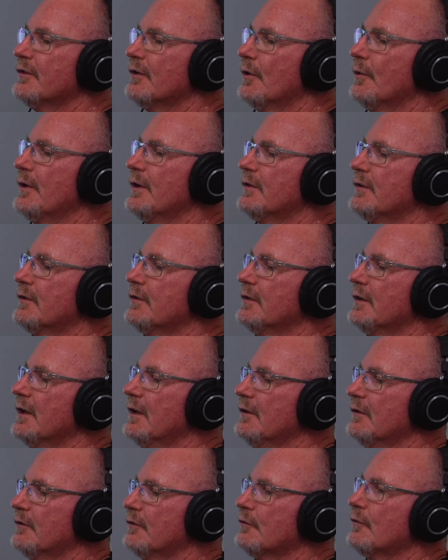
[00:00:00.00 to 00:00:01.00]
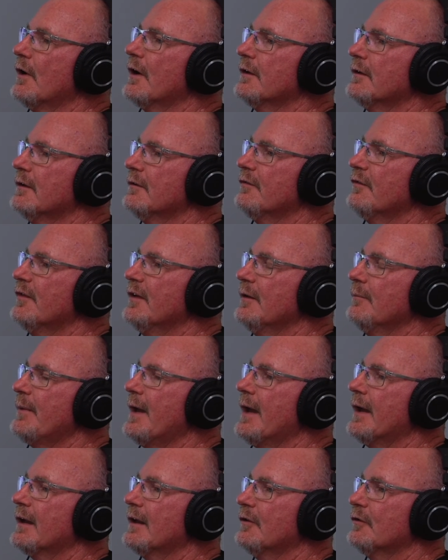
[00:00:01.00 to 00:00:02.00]
So it's constructive
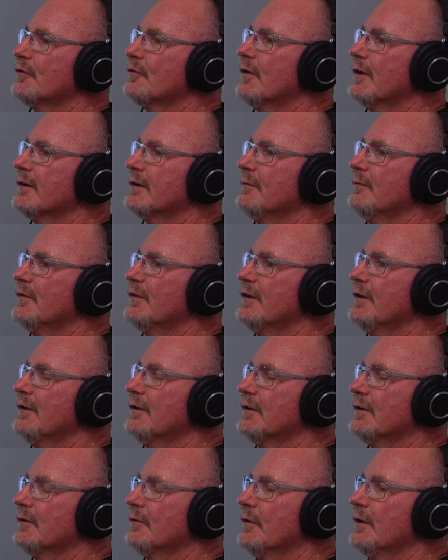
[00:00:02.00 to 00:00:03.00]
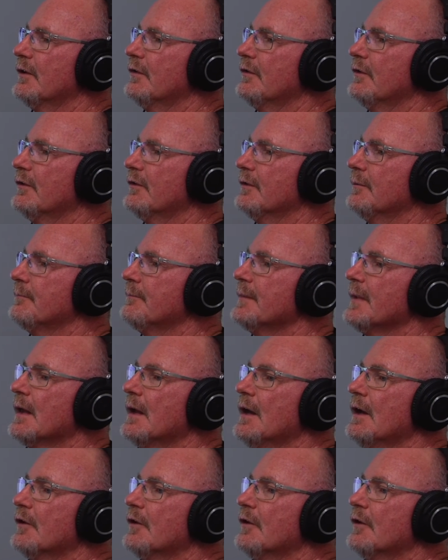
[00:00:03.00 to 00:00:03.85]
feedback, constructive criticism,